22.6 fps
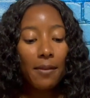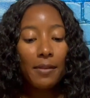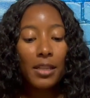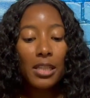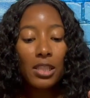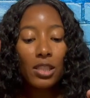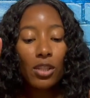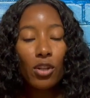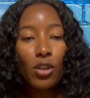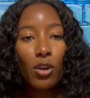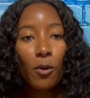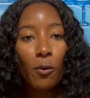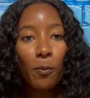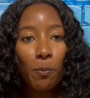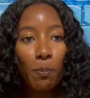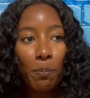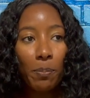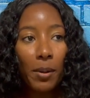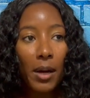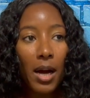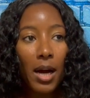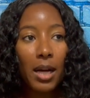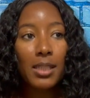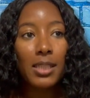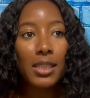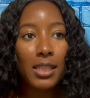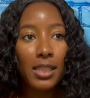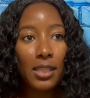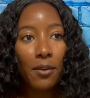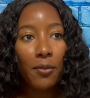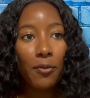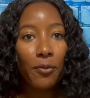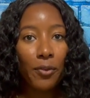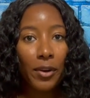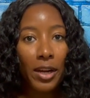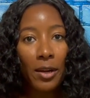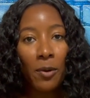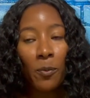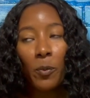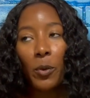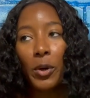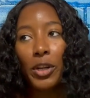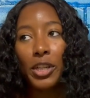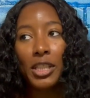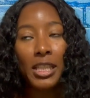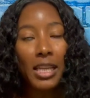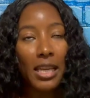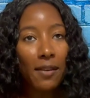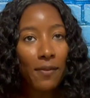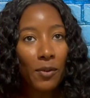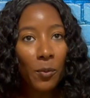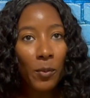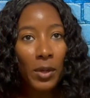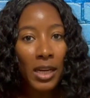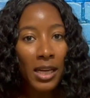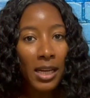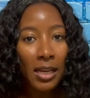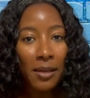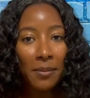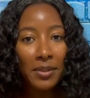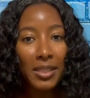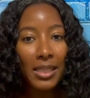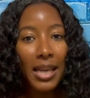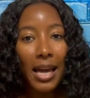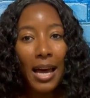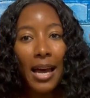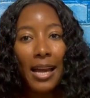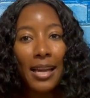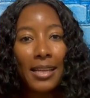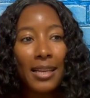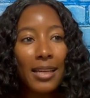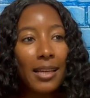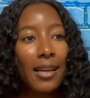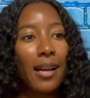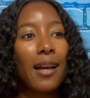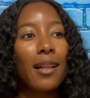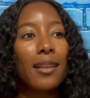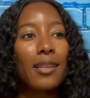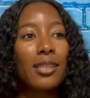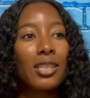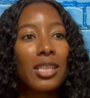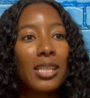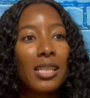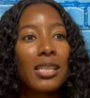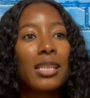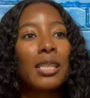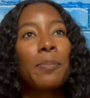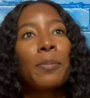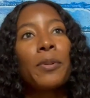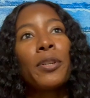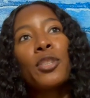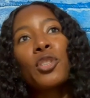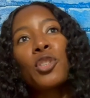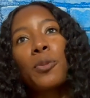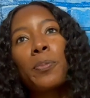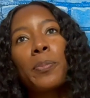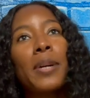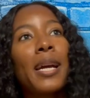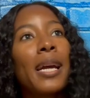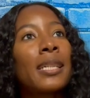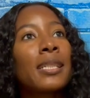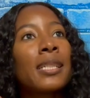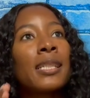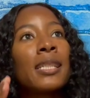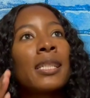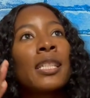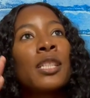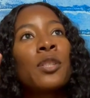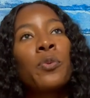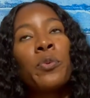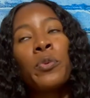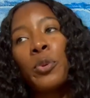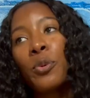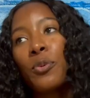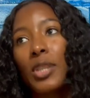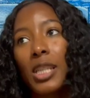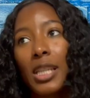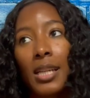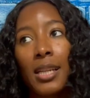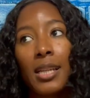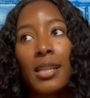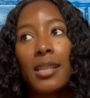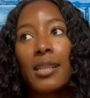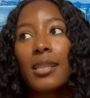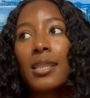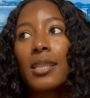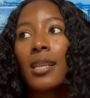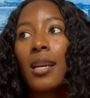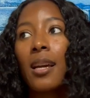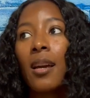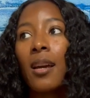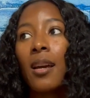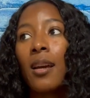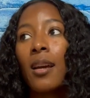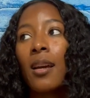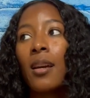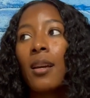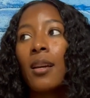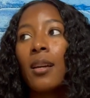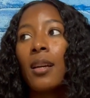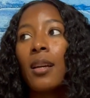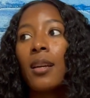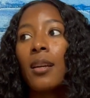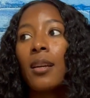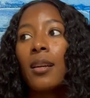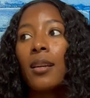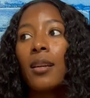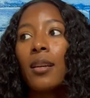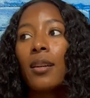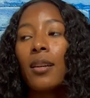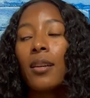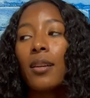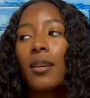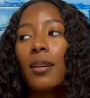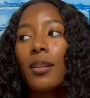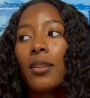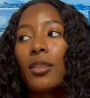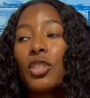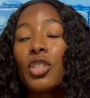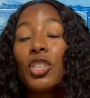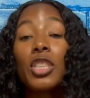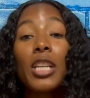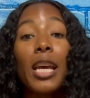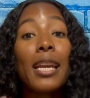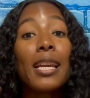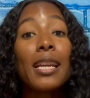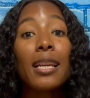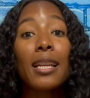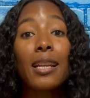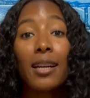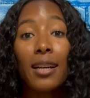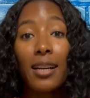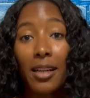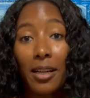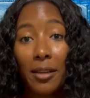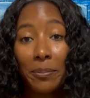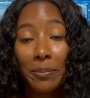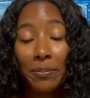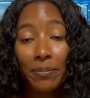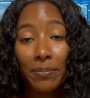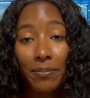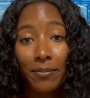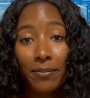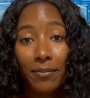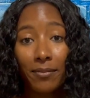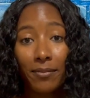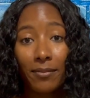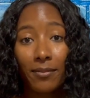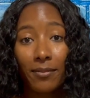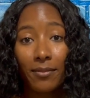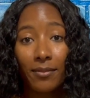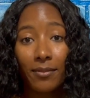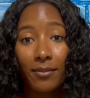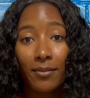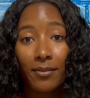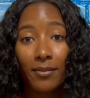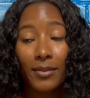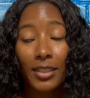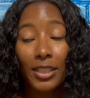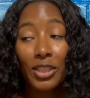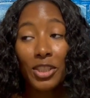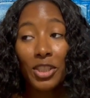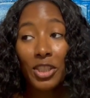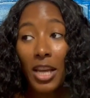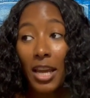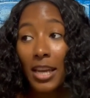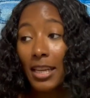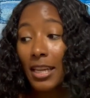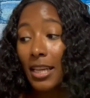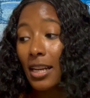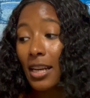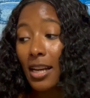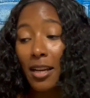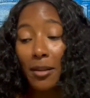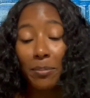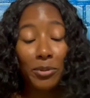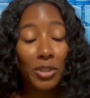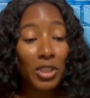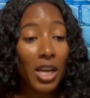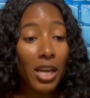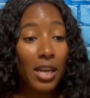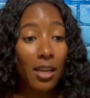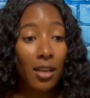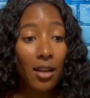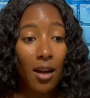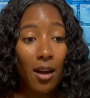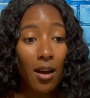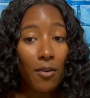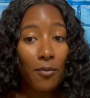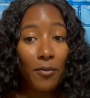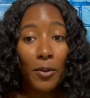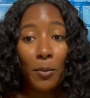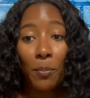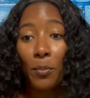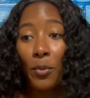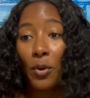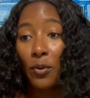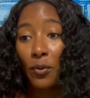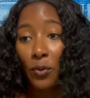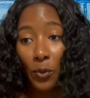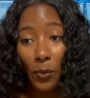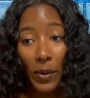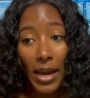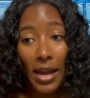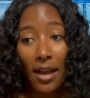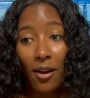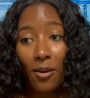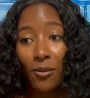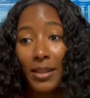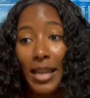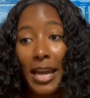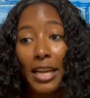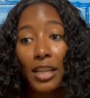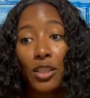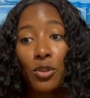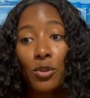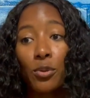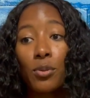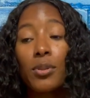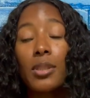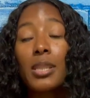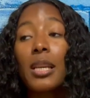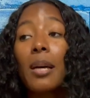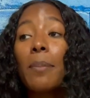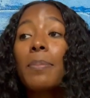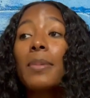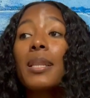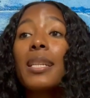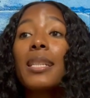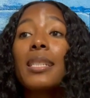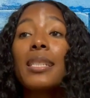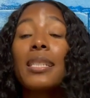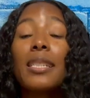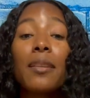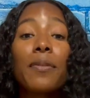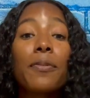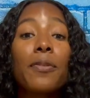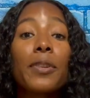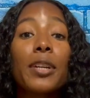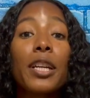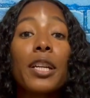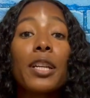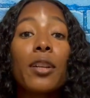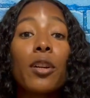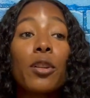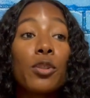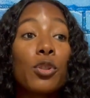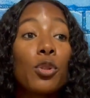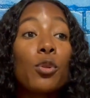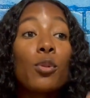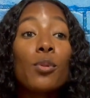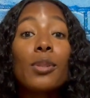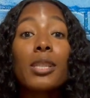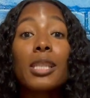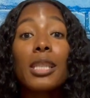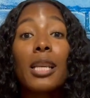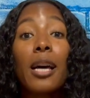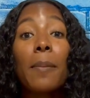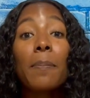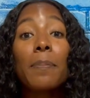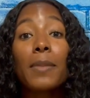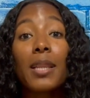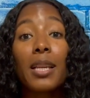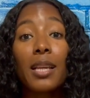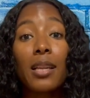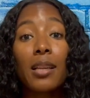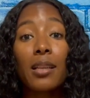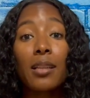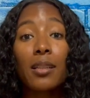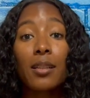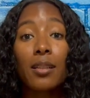little boxes of frameworks, even when it comes to ideologies, spiritual practices, routines. Shake it up. Shake it up, shake it off, and move around. Like, do something different. Do something.